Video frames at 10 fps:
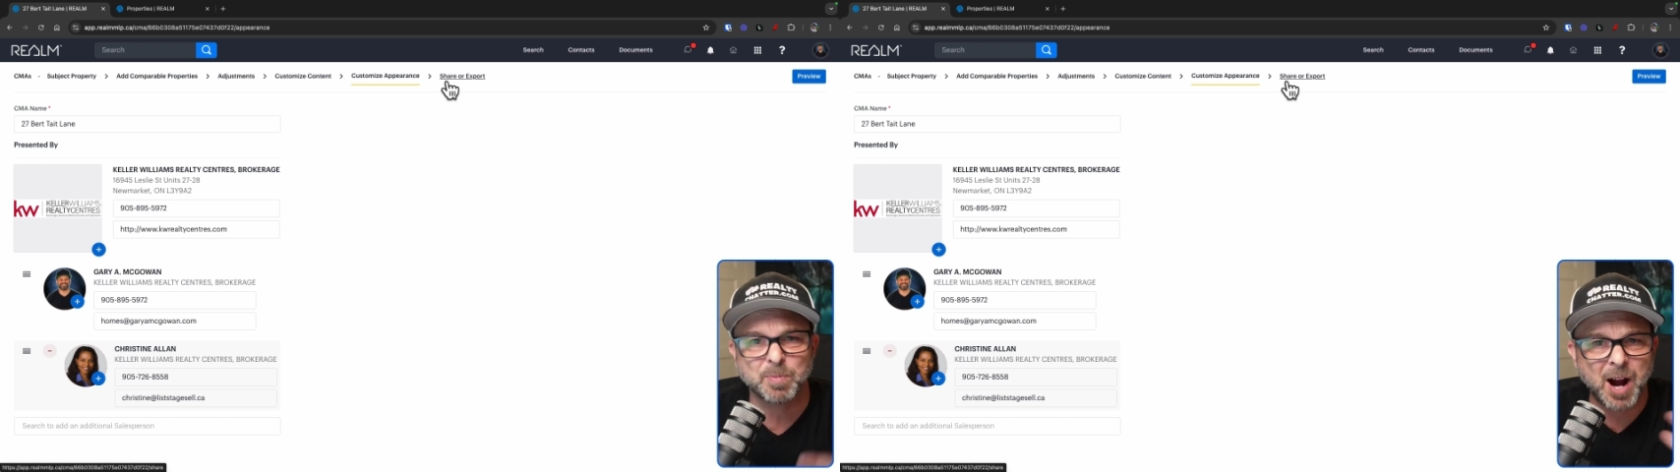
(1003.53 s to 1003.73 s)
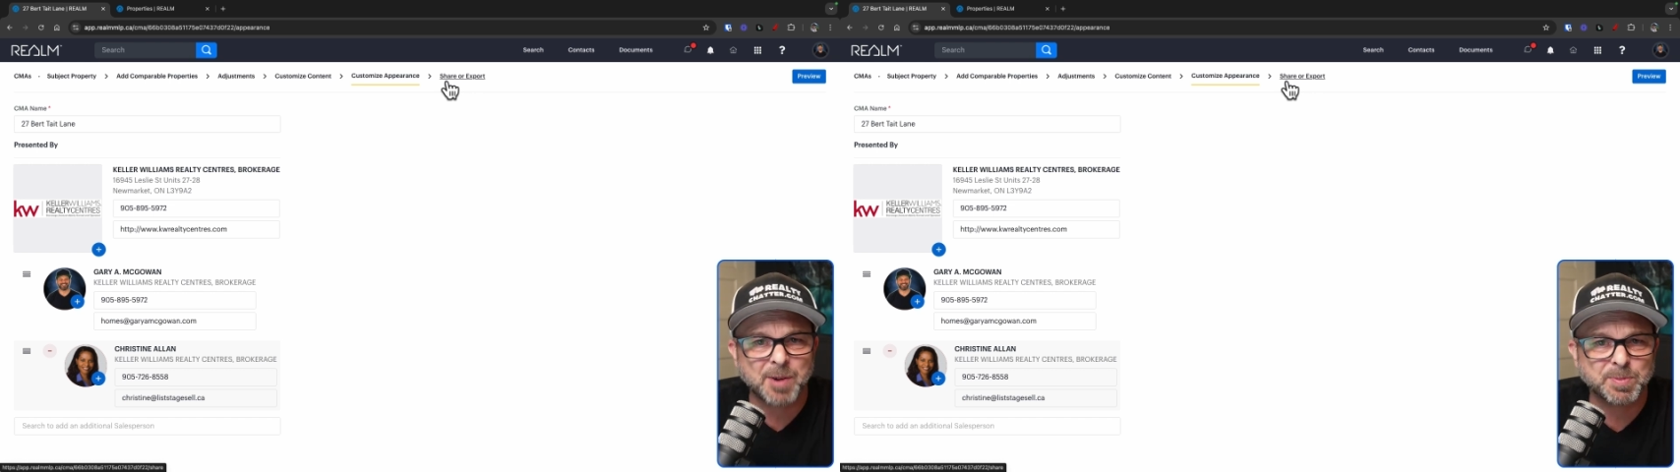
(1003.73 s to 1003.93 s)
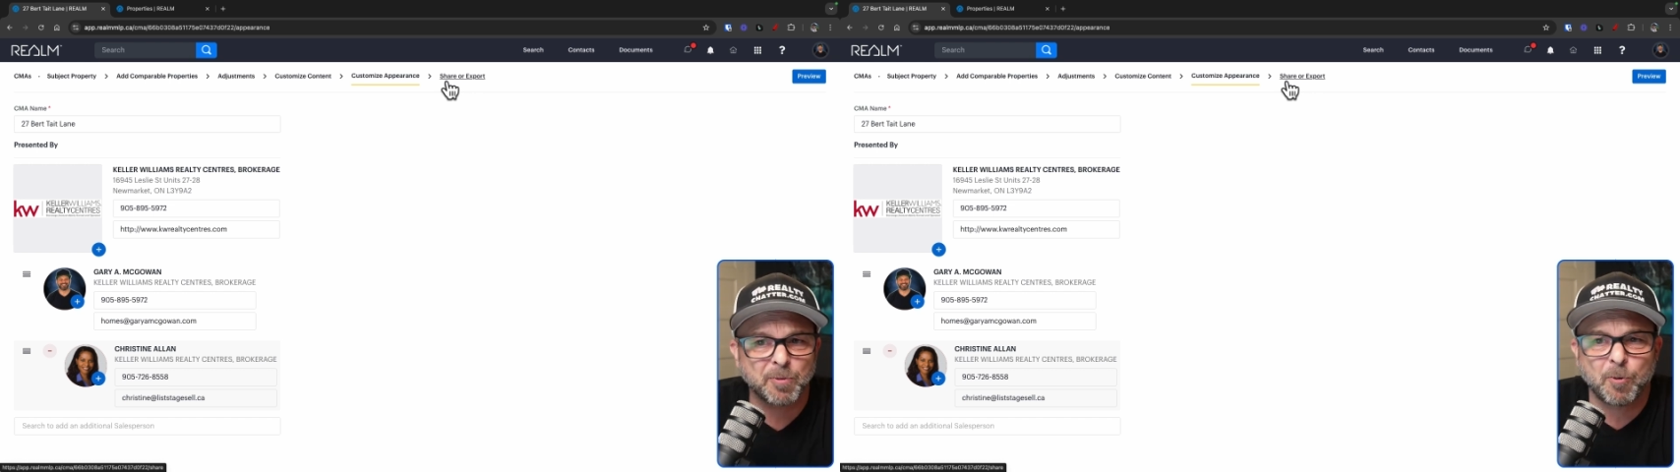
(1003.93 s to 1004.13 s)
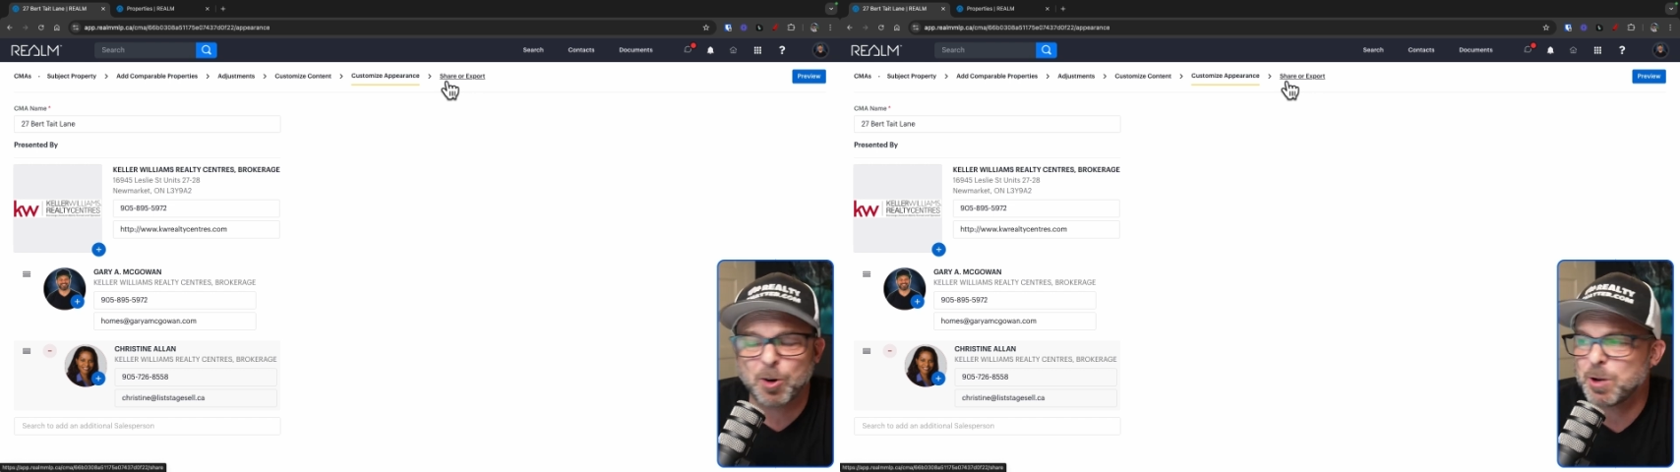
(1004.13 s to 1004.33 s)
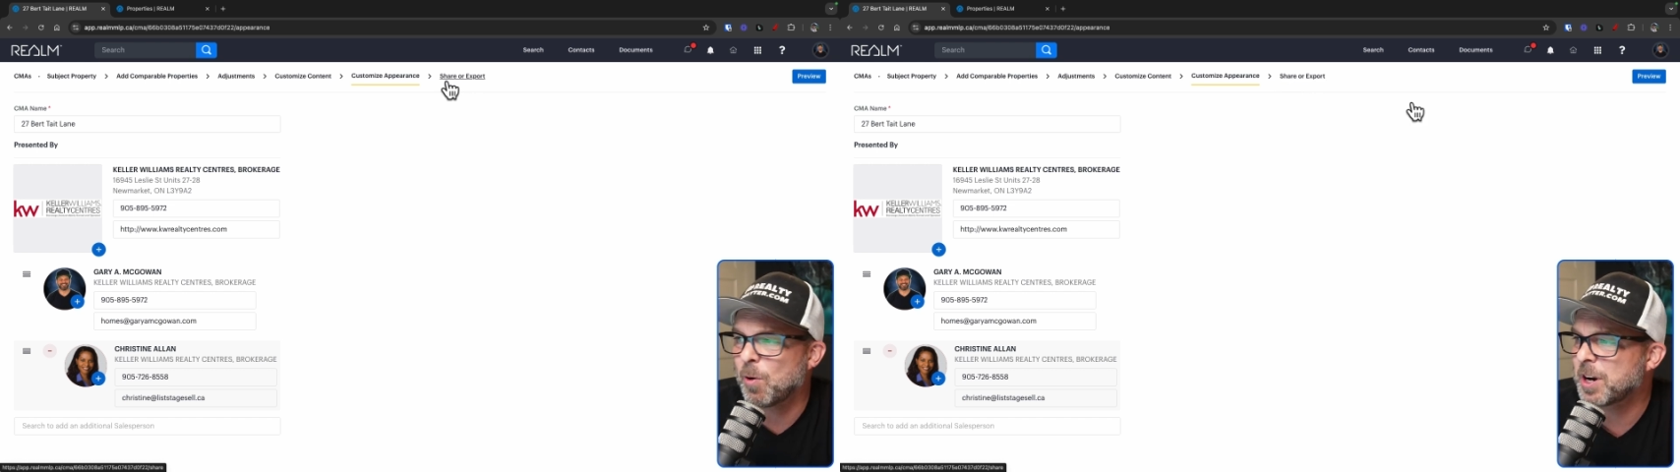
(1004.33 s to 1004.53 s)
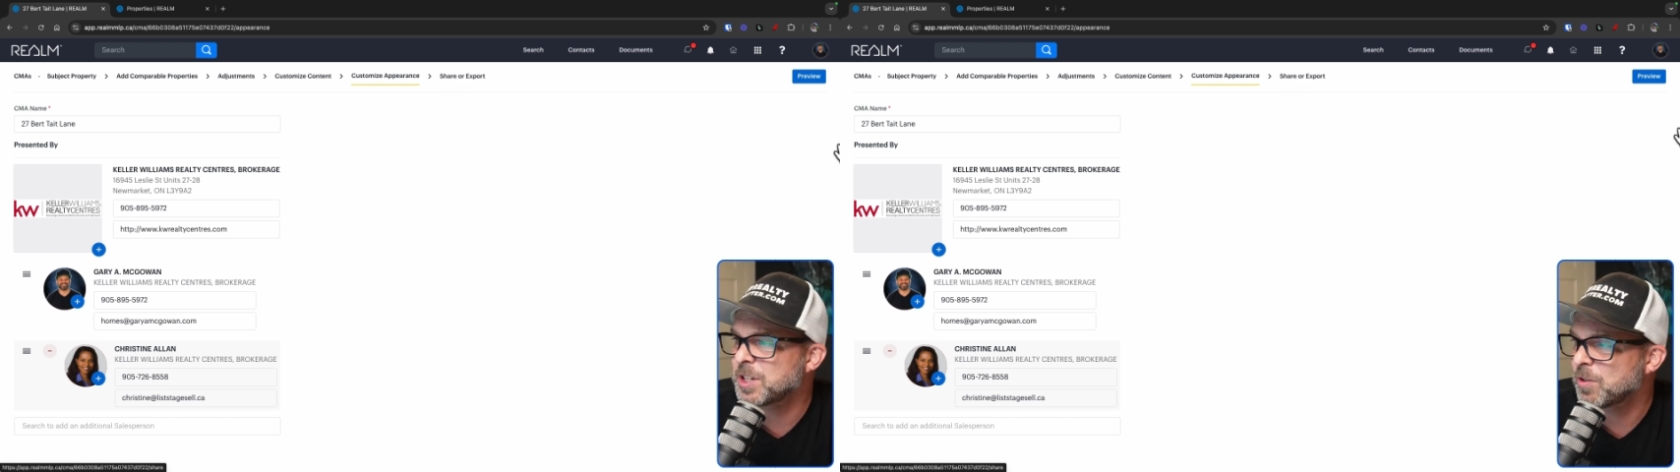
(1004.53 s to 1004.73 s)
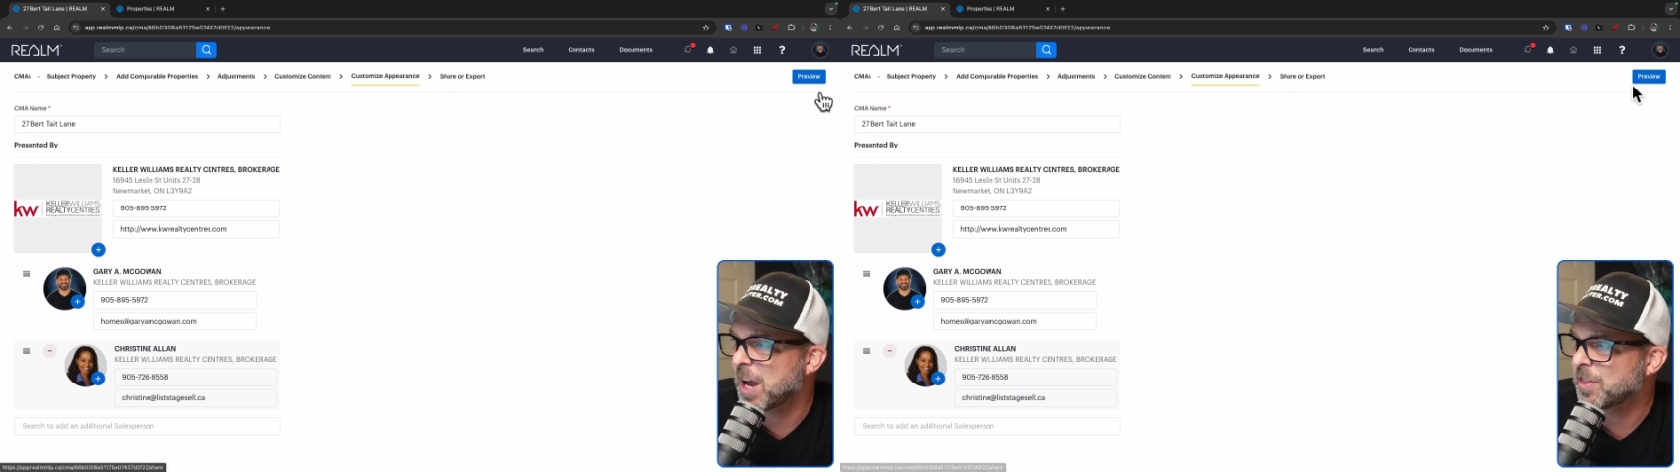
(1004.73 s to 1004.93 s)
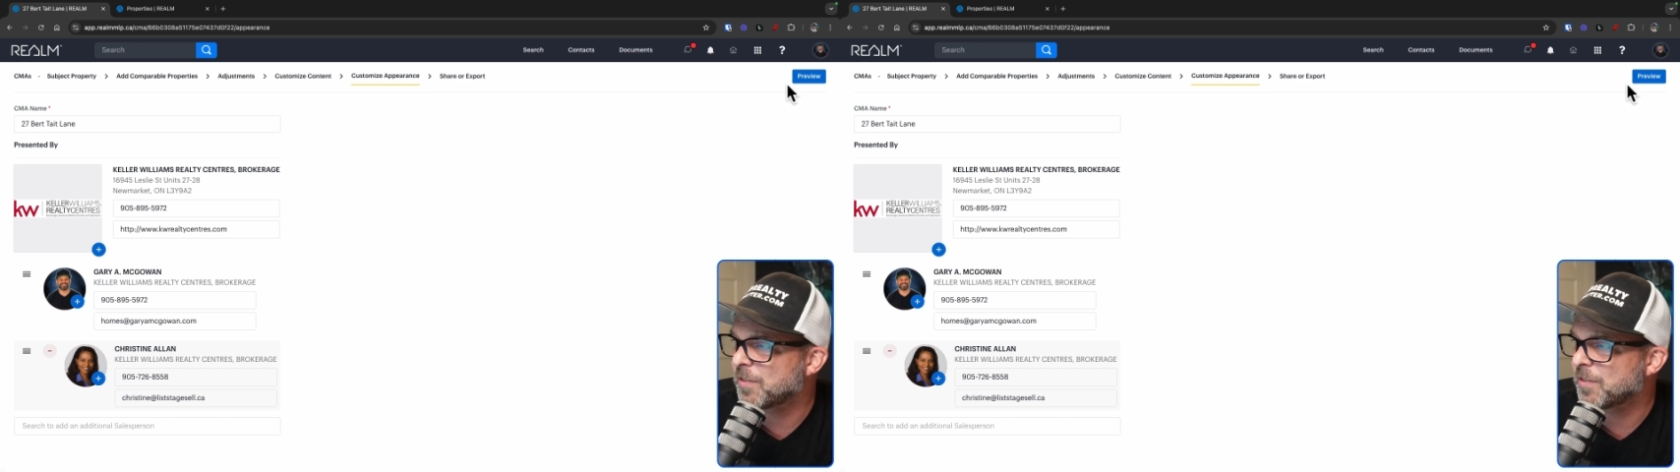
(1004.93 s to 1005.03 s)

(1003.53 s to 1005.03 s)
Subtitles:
but perhaps before you want to do that,